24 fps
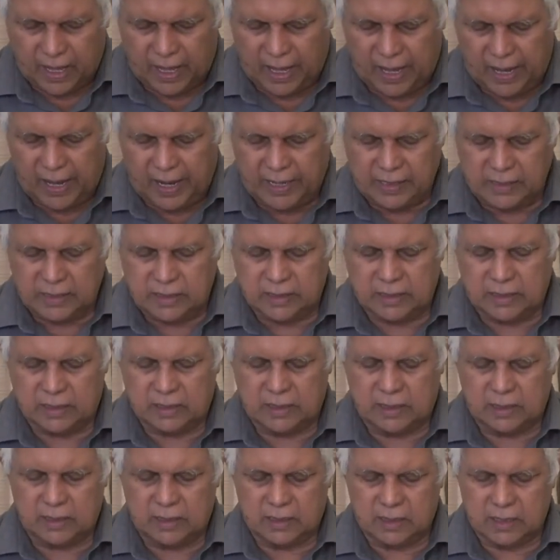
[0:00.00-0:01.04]
and
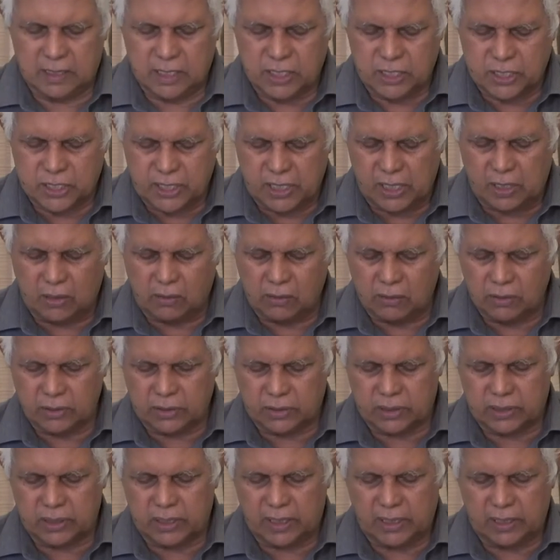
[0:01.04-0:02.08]
uh, she
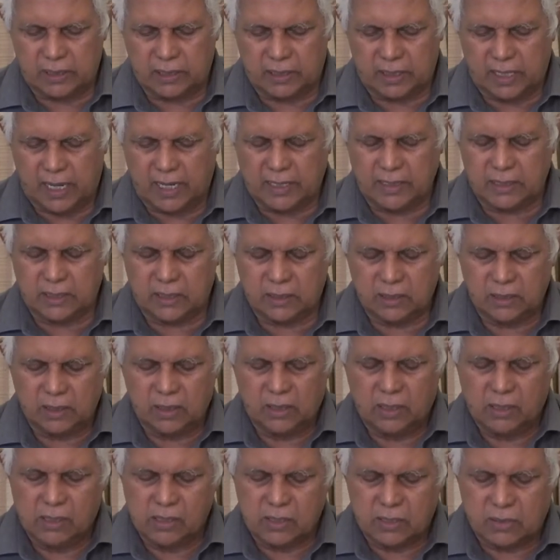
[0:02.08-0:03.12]
goes in the night
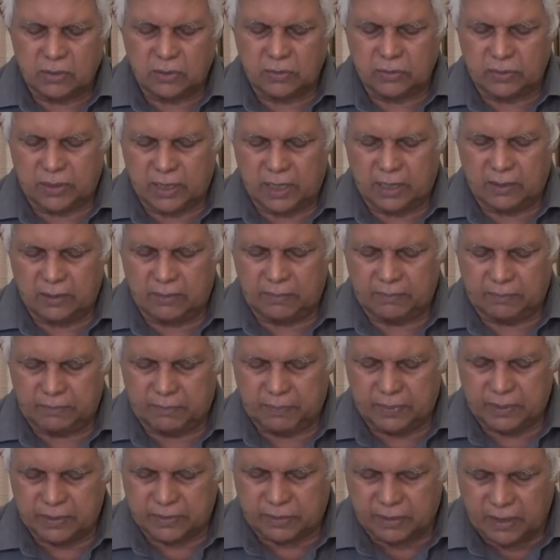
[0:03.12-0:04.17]
to the
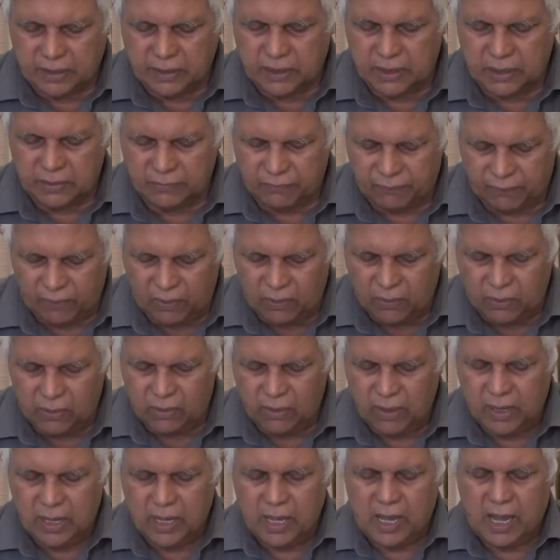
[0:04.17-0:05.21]
threshing
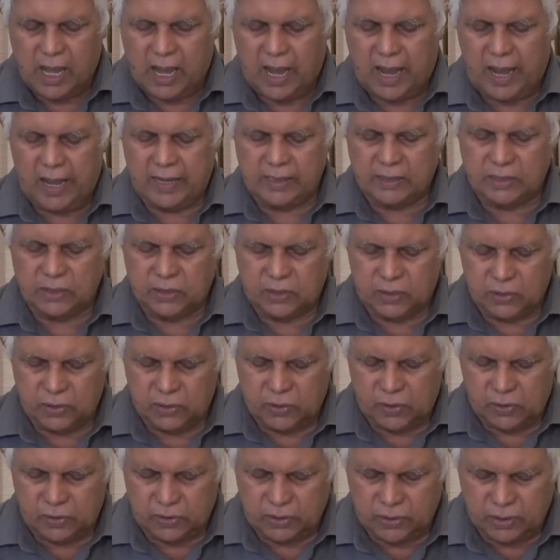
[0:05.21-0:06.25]
floor and
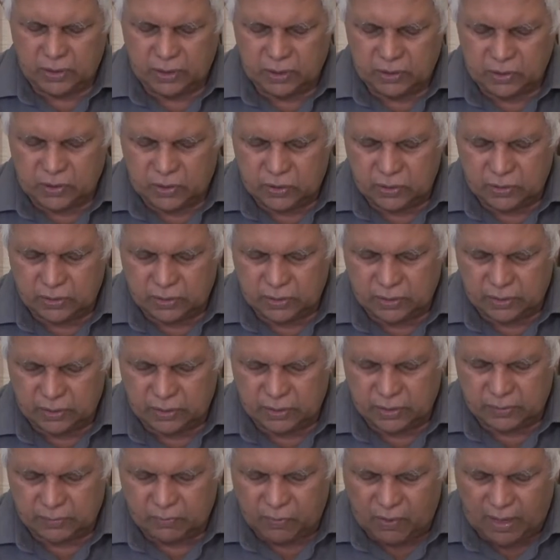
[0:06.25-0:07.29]
uh, uh,
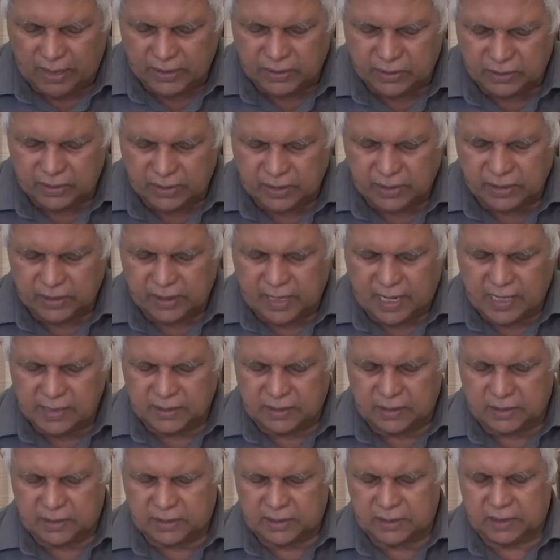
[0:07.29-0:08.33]
uh, Boaz
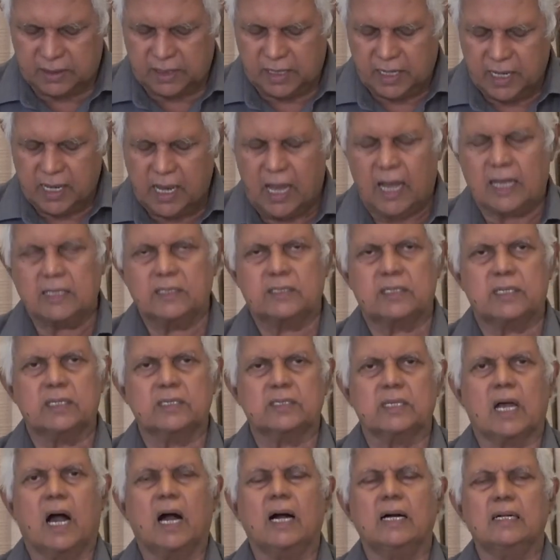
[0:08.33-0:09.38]
recognizes her and
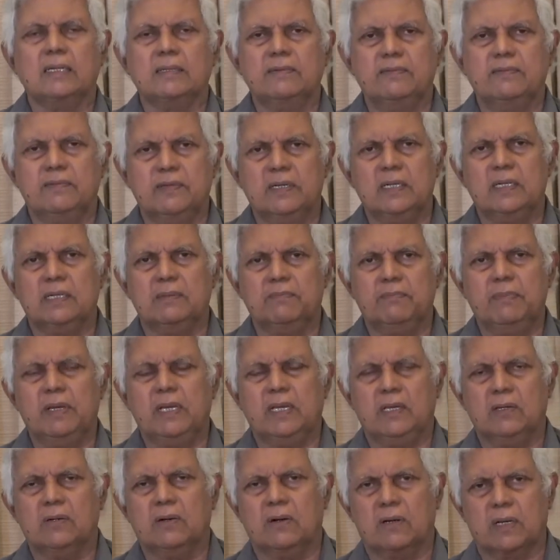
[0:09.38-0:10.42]
says, I will be
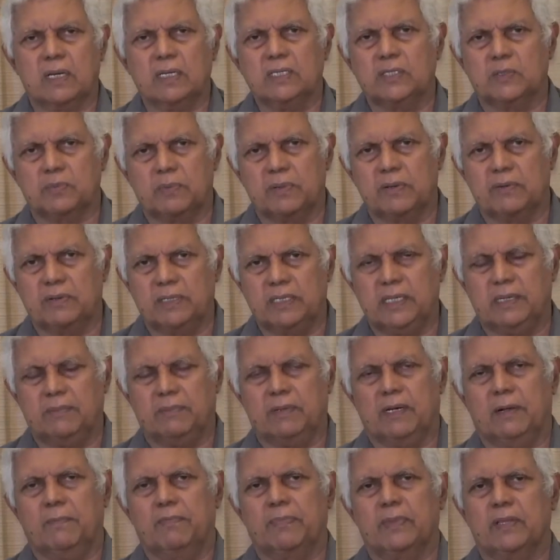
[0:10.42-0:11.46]
your kinsman
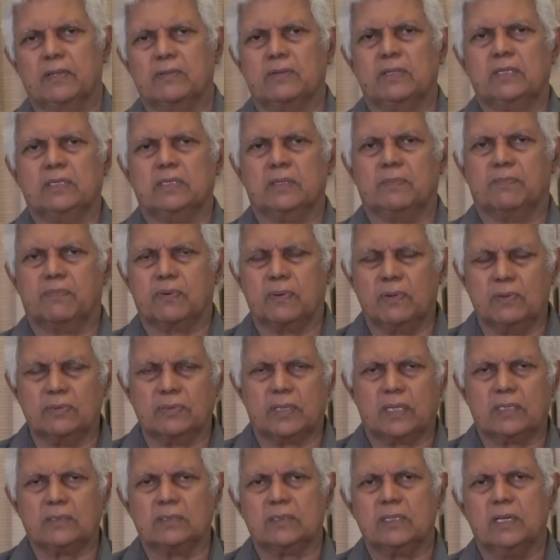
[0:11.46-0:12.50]
redeemer. So it's a
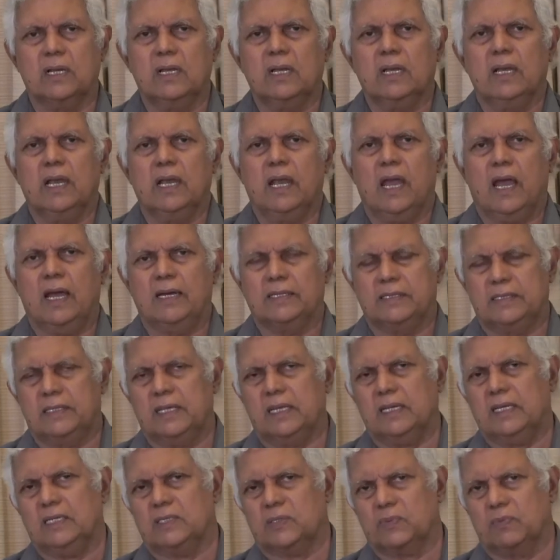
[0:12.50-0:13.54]
process and
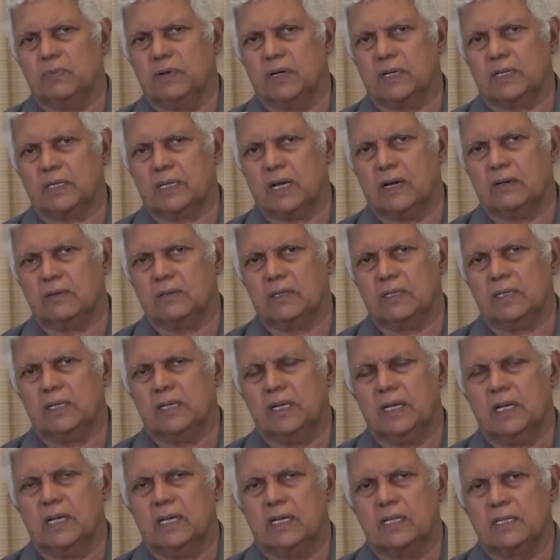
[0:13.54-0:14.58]
then it's worked out.
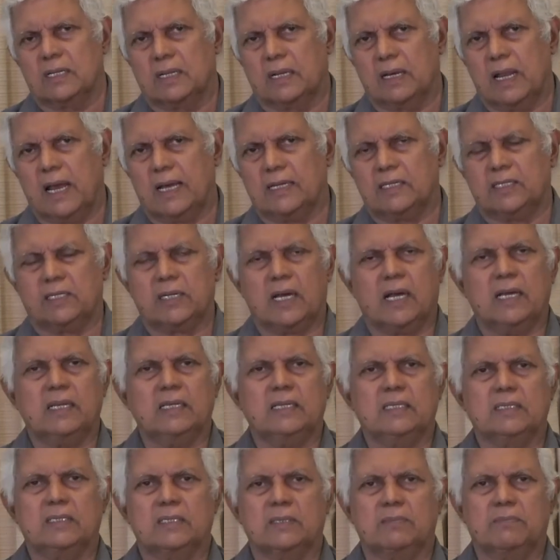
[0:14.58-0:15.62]
The glad
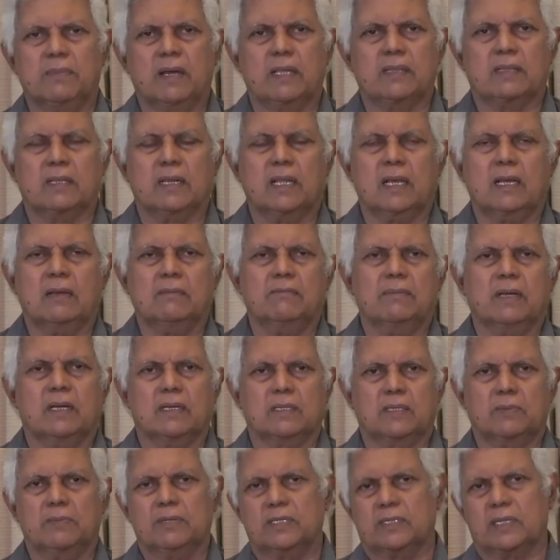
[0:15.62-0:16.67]
tidings in Bethlehem
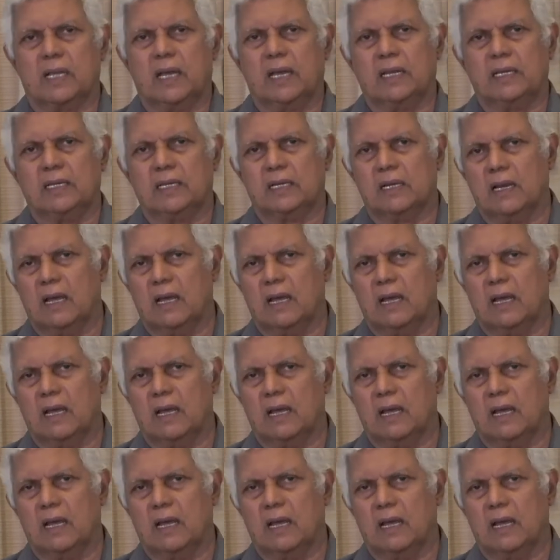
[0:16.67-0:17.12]
because the messianic